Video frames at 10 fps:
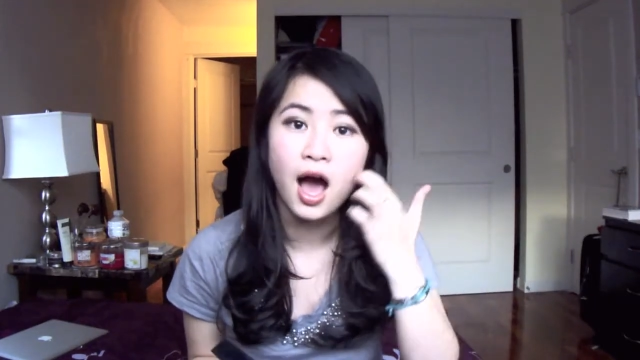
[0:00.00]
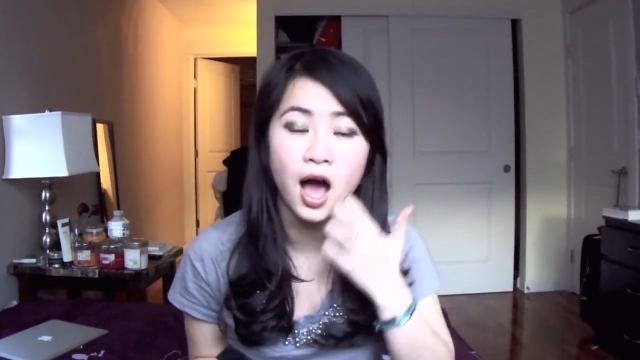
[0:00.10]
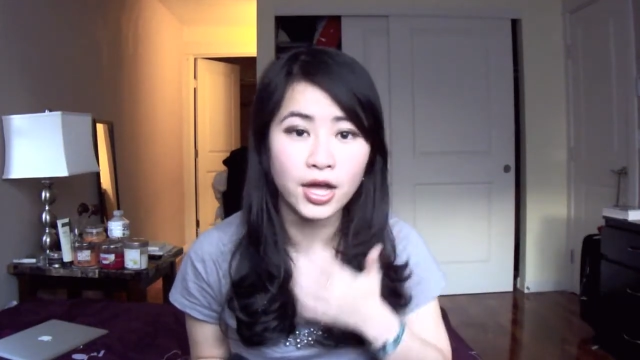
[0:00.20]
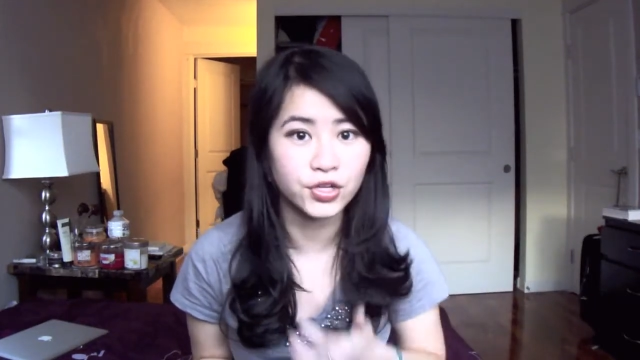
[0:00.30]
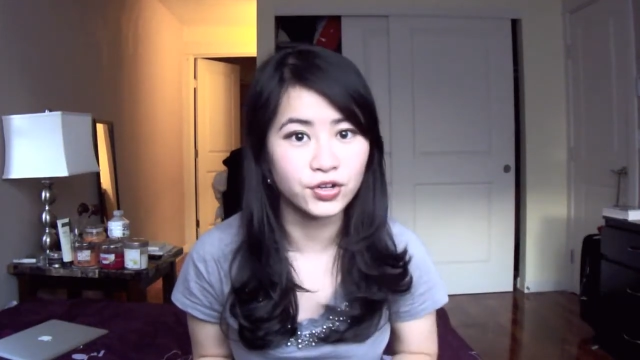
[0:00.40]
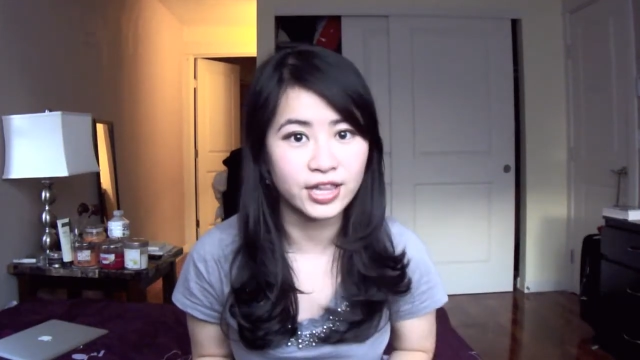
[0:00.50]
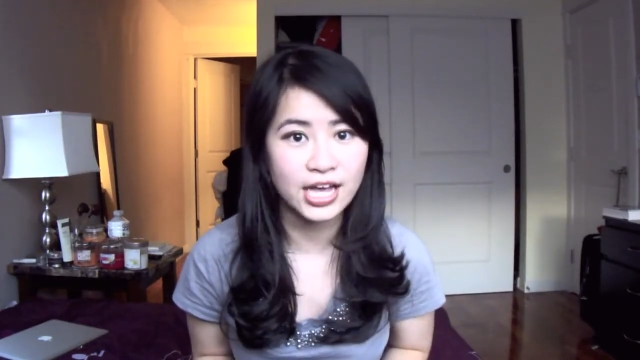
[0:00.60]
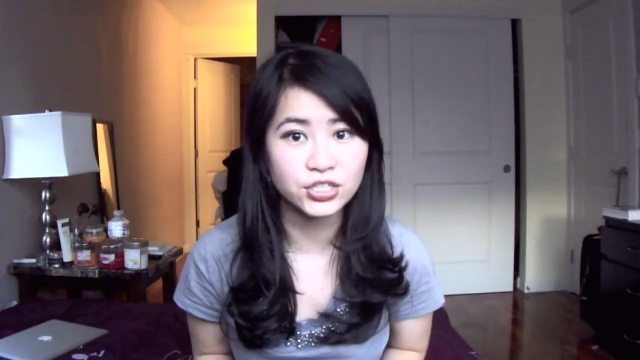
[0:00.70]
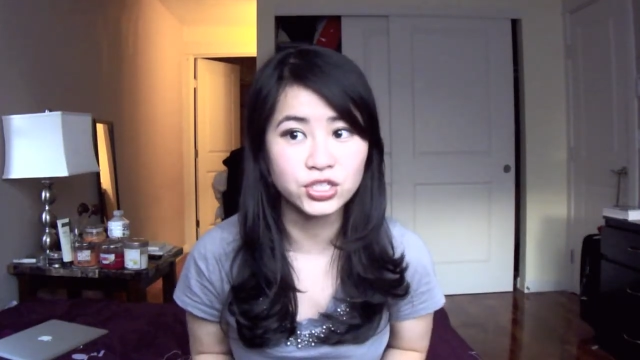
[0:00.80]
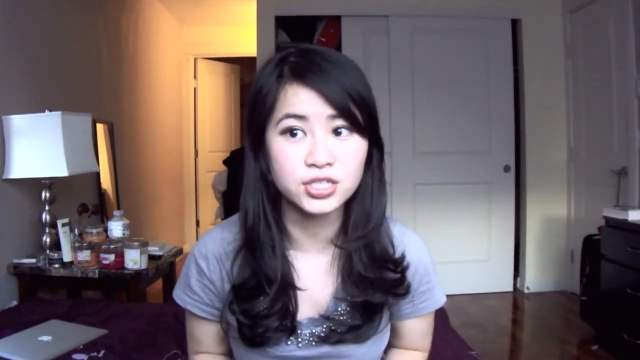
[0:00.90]
on your
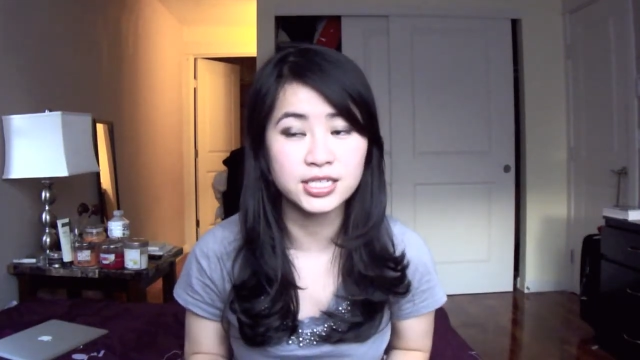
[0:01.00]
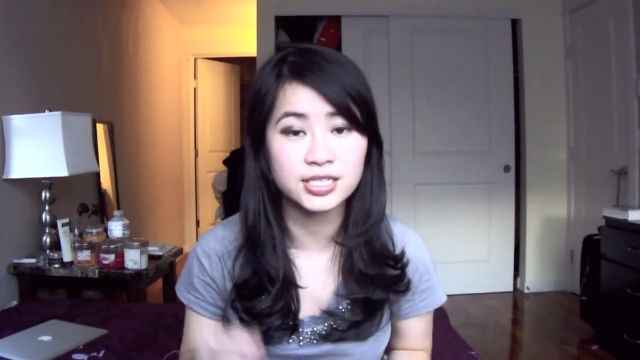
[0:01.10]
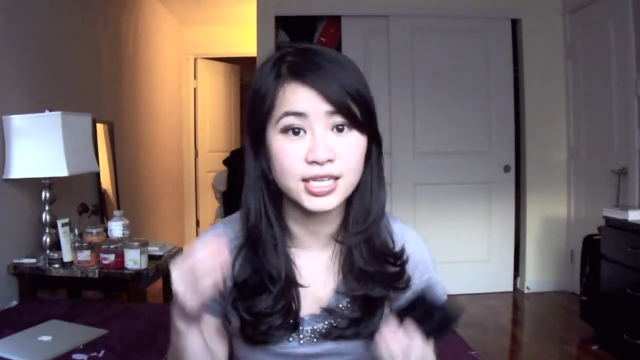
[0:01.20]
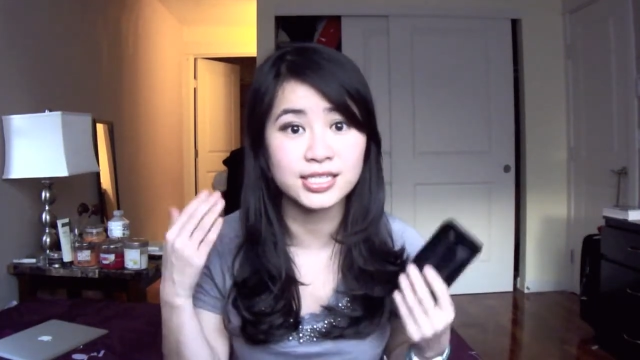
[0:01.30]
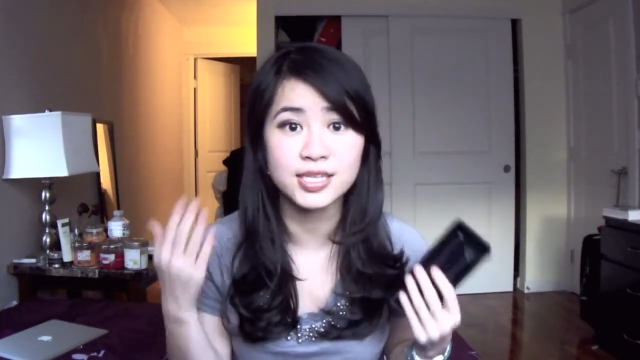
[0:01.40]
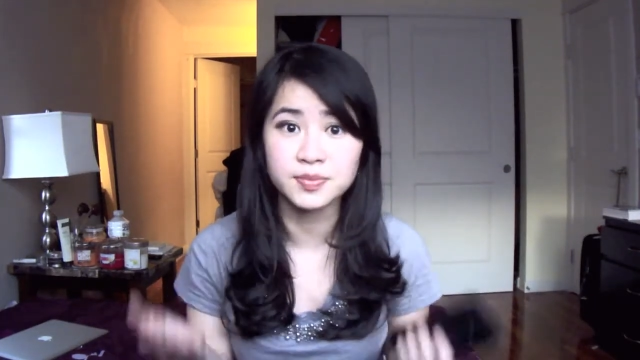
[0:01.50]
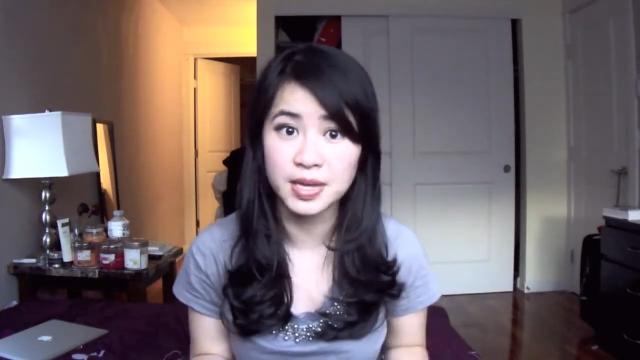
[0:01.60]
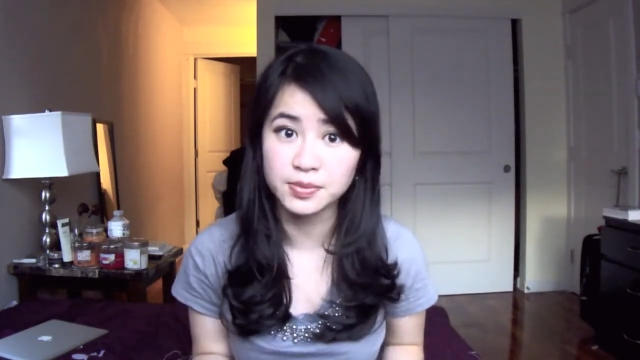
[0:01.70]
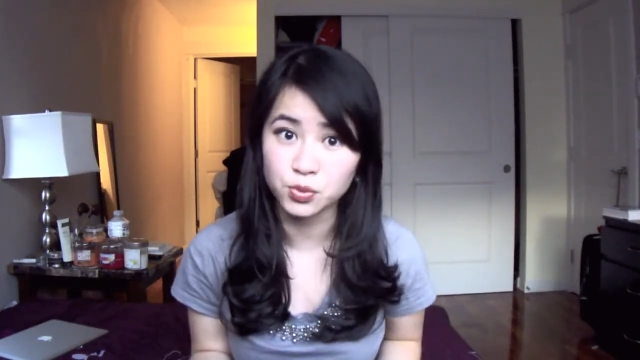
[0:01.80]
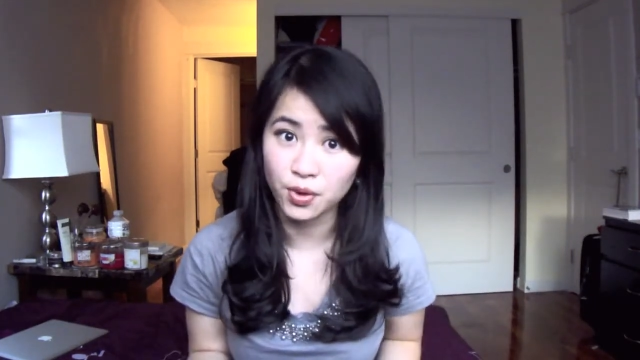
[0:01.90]
lashes, it can
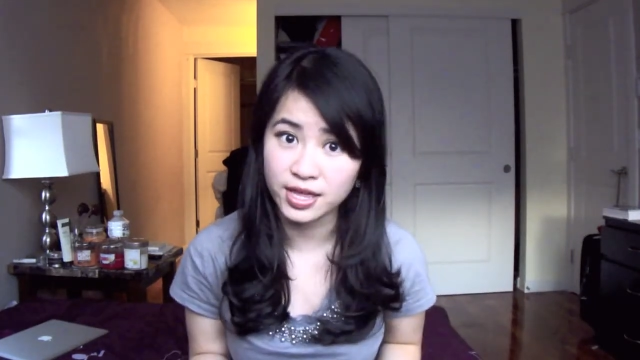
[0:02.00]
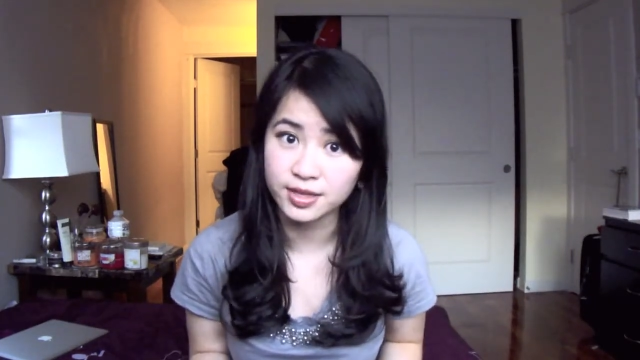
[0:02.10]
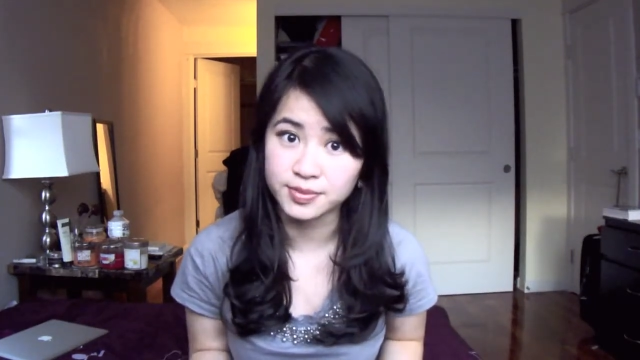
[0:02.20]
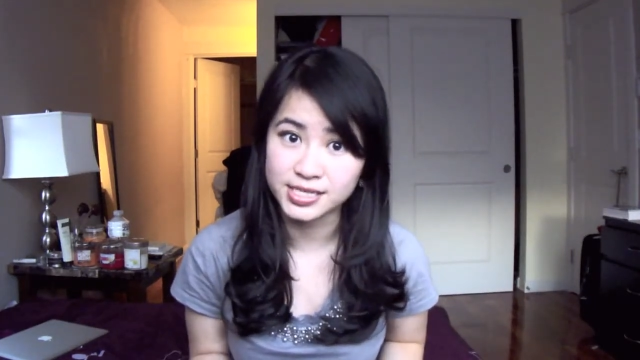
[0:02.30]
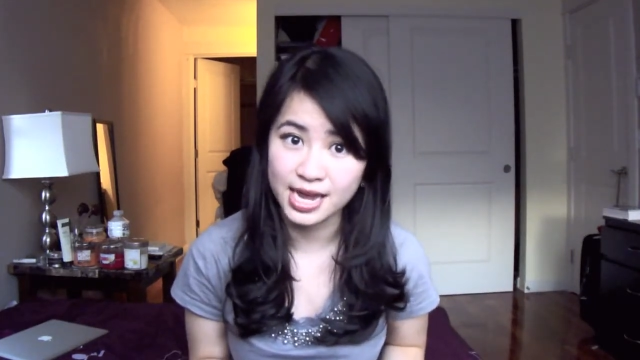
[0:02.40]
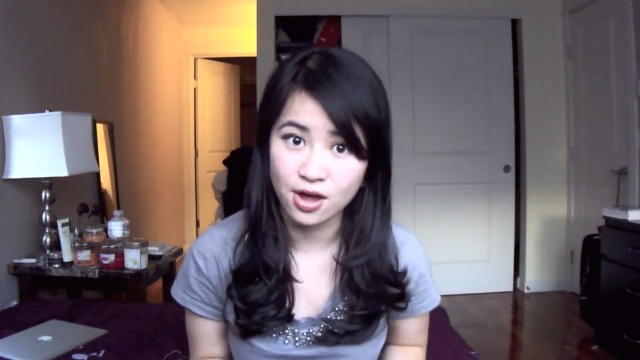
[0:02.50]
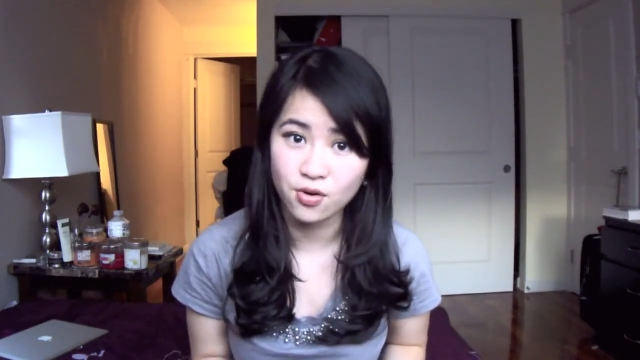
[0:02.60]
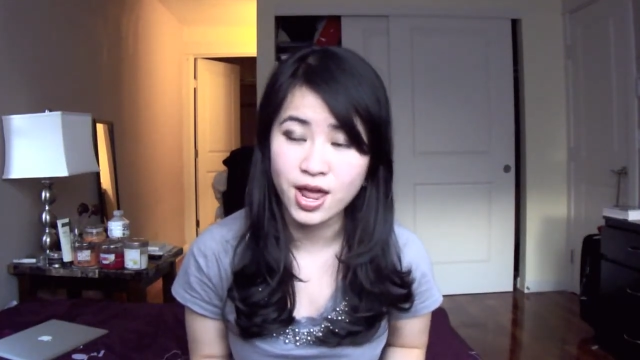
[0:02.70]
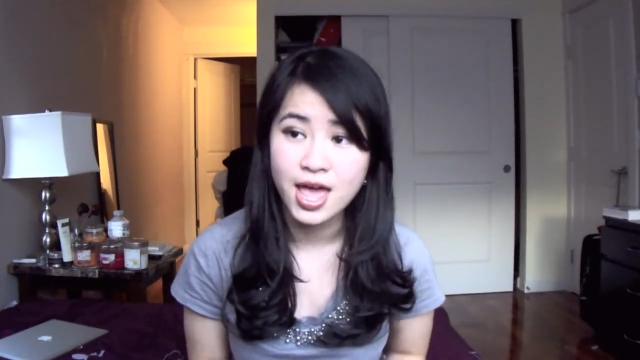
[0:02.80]
sometimes weigh them down.